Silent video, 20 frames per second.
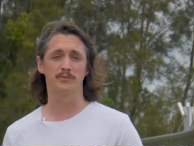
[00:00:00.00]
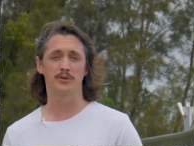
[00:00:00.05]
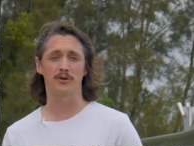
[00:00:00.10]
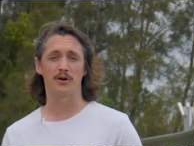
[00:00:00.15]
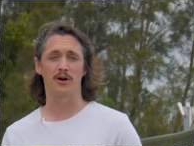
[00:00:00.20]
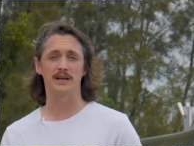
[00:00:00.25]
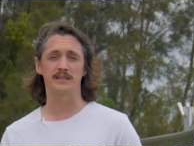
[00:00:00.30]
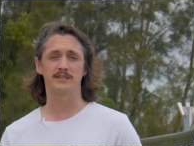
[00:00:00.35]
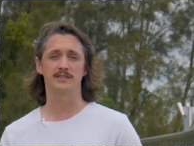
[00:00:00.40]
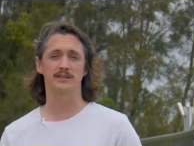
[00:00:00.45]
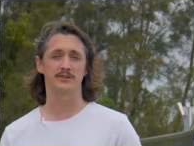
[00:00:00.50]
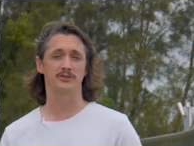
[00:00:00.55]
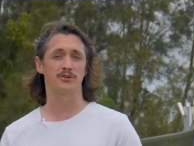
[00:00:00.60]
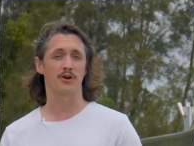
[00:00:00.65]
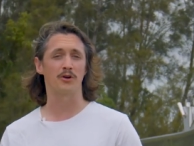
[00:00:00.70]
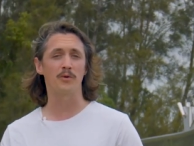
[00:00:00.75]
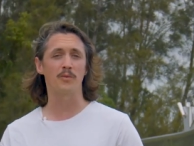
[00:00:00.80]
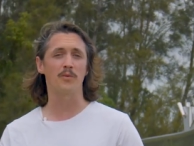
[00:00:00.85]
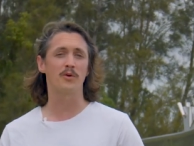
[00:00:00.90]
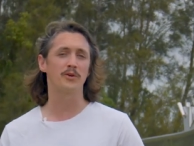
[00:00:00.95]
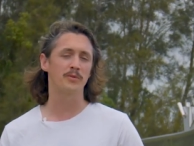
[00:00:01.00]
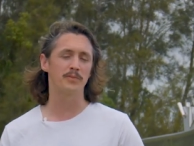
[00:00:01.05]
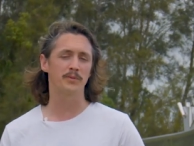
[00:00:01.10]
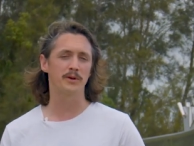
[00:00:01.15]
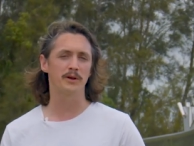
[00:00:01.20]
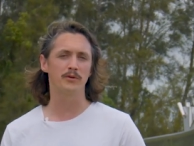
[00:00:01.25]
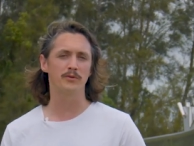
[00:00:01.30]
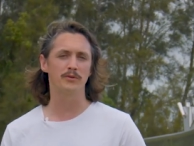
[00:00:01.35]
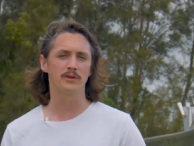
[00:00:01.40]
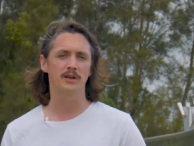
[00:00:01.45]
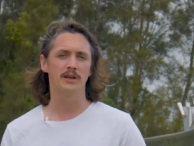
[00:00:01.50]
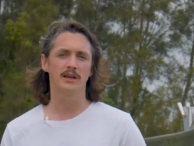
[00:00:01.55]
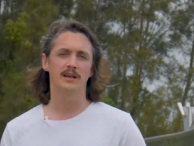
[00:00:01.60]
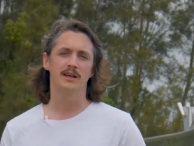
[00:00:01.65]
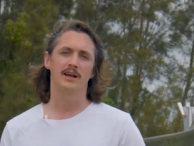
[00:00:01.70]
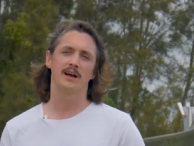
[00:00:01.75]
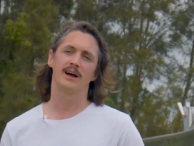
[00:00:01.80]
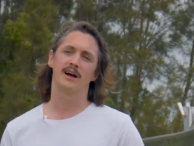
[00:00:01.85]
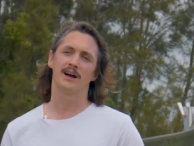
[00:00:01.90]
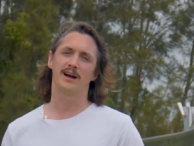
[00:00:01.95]
guys that don't want to build,
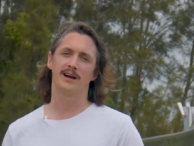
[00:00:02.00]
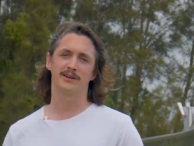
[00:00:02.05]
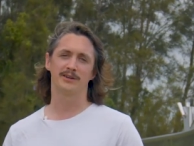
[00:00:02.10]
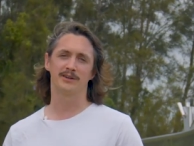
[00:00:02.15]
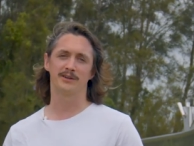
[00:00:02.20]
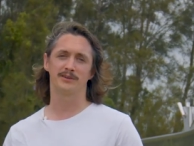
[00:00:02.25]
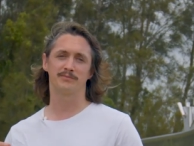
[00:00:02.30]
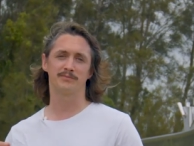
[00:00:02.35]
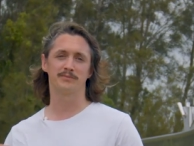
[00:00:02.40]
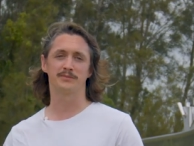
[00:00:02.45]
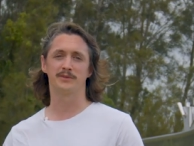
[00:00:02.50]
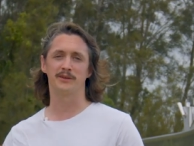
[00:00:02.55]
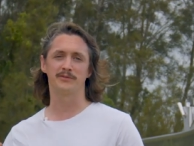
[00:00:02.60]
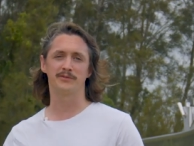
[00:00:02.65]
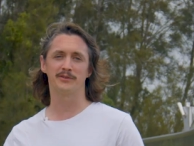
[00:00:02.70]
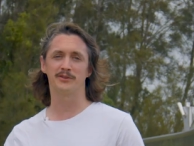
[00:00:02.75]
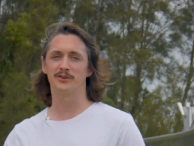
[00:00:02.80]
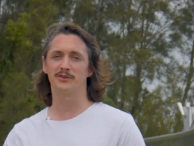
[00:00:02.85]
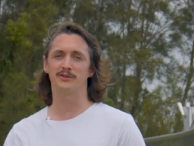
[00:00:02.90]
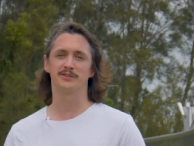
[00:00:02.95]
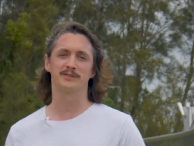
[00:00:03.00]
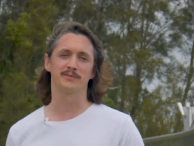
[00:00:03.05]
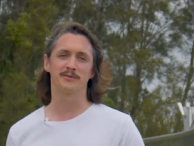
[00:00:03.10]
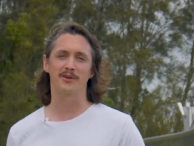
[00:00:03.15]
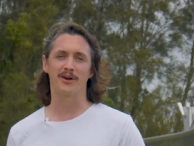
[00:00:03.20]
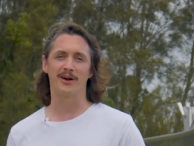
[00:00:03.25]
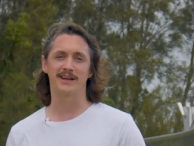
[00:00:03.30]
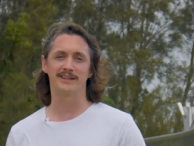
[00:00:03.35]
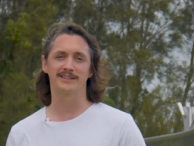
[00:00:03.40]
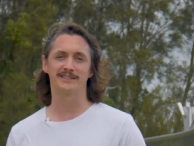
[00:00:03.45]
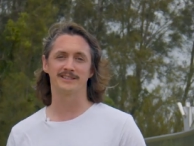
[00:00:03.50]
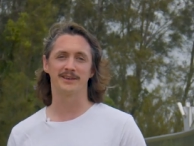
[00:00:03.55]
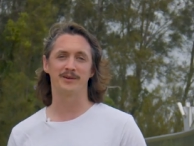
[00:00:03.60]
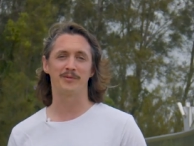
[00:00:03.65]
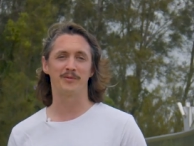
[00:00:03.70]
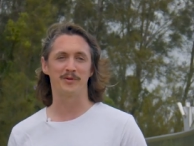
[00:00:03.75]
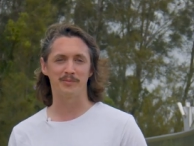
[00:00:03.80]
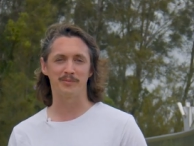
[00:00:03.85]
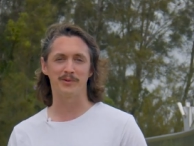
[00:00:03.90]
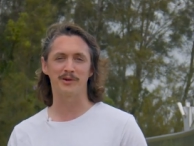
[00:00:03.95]
giving you some guys that
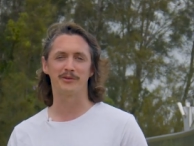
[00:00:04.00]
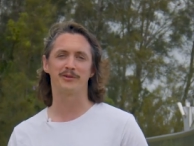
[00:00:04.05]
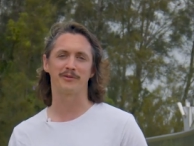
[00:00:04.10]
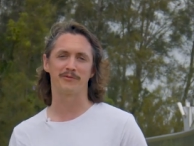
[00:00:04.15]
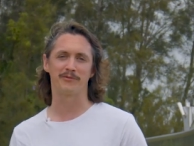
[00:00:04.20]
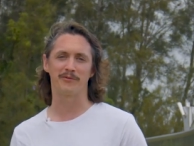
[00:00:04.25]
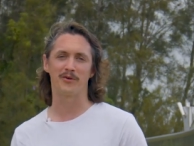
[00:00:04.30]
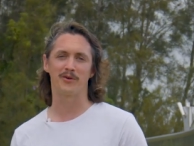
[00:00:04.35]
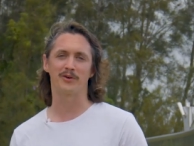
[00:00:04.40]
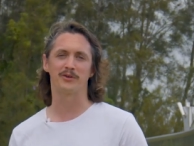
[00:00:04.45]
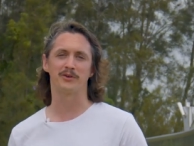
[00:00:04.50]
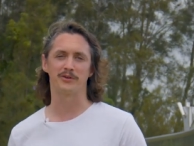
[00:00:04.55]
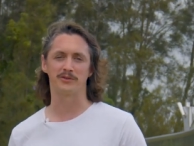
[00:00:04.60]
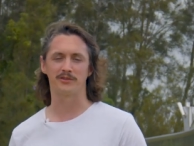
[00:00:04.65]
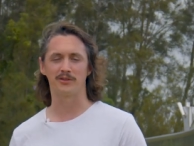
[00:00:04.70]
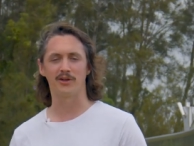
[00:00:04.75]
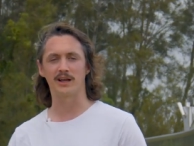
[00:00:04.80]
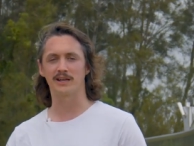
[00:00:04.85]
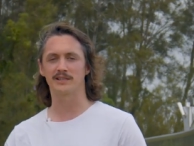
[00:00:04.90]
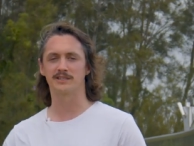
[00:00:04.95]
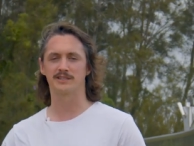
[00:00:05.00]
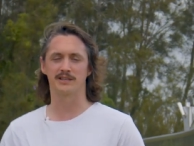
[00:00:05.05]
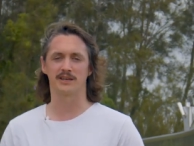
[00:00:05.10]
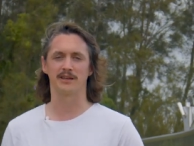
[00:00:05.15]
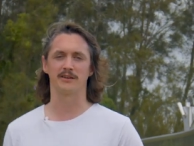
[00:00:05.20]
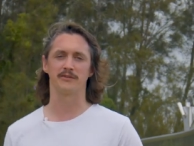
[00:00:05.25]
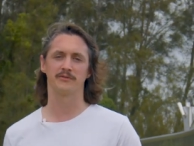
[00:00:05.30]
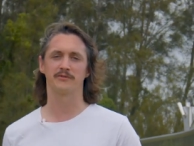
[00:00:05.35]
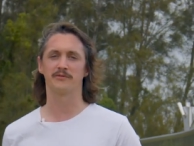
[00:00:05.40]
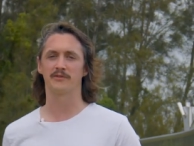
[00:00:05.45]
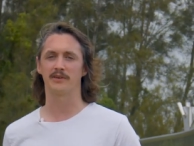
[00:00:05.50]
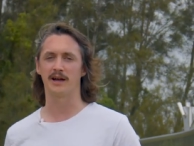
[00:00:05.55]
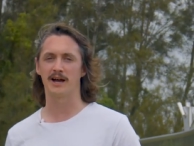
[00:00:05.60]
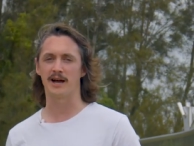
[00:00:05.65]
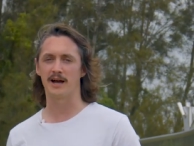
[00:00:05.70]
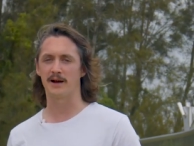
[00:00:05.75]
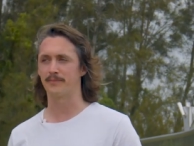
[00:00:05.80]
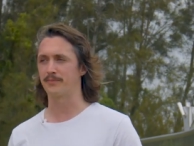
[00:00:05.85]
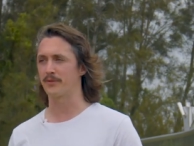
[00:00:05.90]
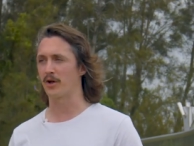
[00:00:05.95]
will build it for you, like Steve.
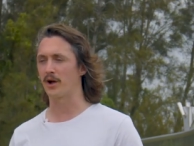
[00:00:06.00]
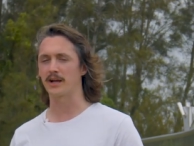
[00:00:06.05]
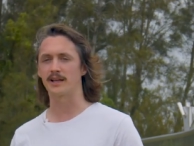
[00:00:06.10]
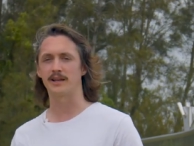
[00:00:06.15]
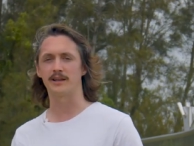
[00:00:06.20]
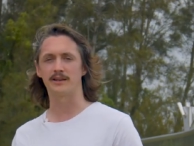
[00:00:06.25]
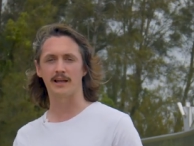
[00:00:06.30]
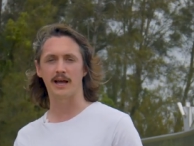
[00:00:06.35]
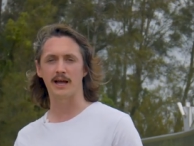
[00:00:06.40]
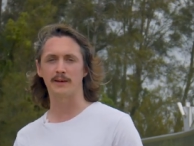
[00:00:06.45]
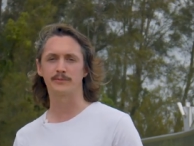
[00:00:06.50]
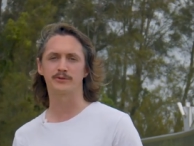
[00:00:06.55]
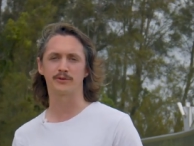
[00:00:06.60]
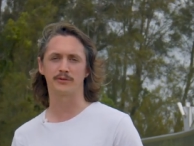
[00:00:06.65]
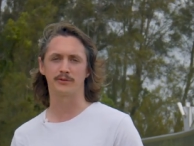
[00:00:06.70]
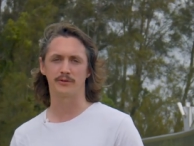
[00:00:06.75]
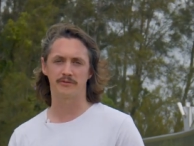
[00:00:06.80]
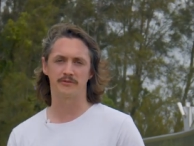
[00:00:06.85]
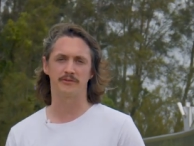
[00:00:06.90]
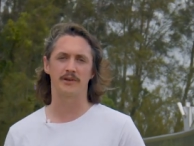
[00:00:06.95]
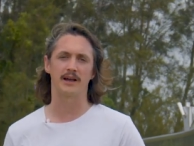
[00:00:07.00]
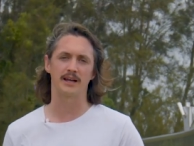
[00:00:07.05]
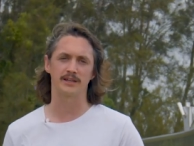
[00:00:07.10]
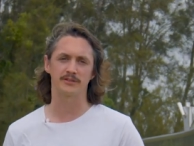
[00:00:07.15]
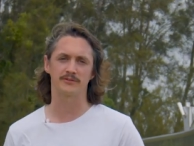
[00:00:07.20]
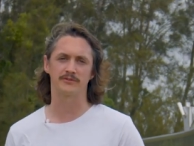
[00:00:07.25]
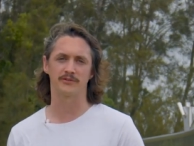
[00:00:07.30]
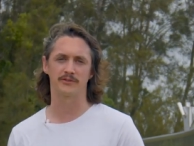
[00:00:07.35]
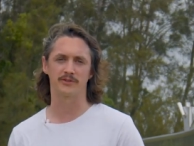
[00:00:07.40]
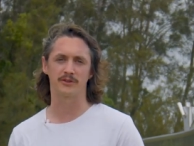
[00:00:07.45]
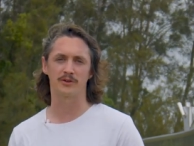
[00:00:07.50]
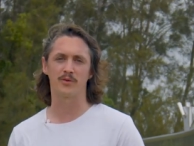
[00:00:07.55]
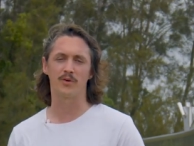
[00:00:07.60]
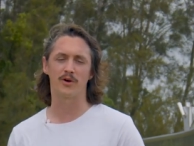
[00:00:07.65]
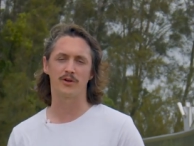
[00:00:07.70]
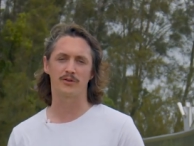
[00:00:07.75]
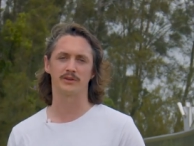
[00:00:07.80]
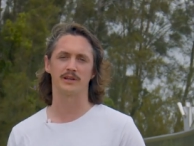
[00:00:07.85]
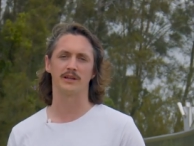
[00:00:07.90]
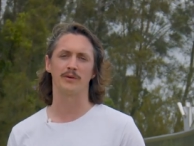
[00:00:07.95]
I can absolutely vouch for the
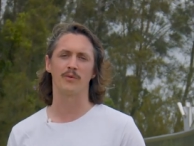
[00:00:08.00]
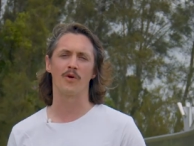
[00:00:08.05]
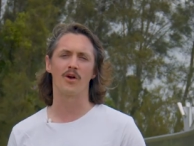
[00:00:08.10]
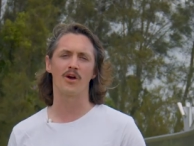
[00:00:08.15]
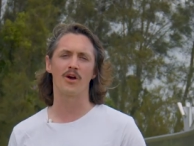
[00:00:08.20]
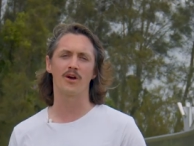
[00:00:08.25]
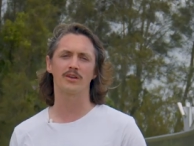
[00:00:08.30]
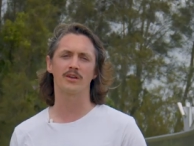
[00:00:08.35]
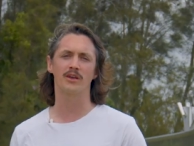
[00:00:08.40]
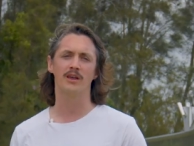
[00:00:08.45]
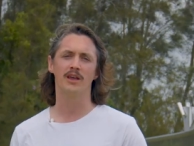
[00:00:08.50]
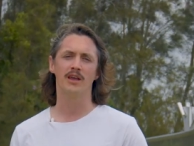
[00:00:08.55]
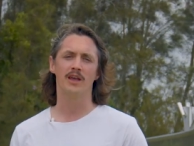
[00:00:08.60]
quality work.